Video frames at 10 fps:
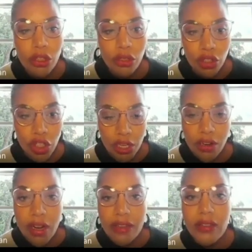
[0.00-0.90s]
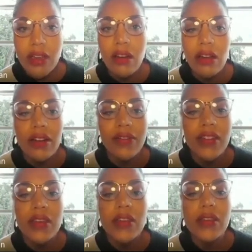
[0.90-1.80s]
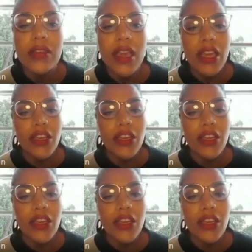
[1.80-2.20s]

to generate a lot of this,